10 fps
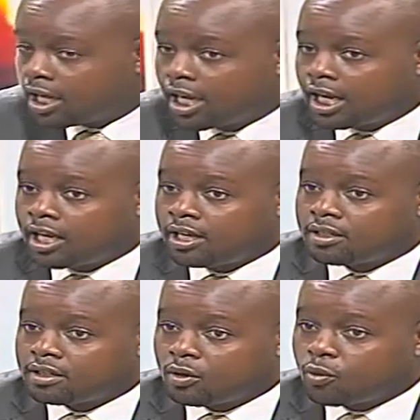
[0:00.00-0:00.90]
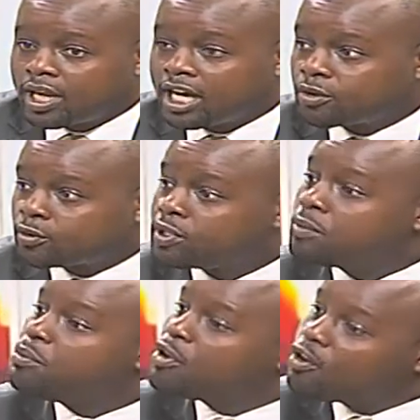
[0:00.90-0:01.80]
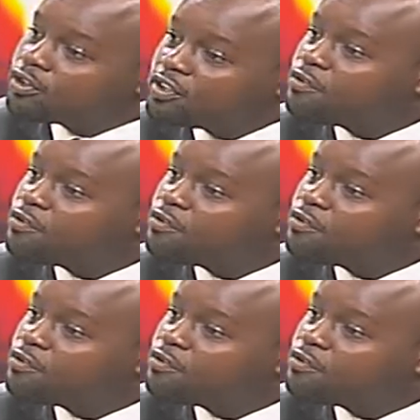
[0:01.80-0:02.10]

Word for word: And we are on the, on the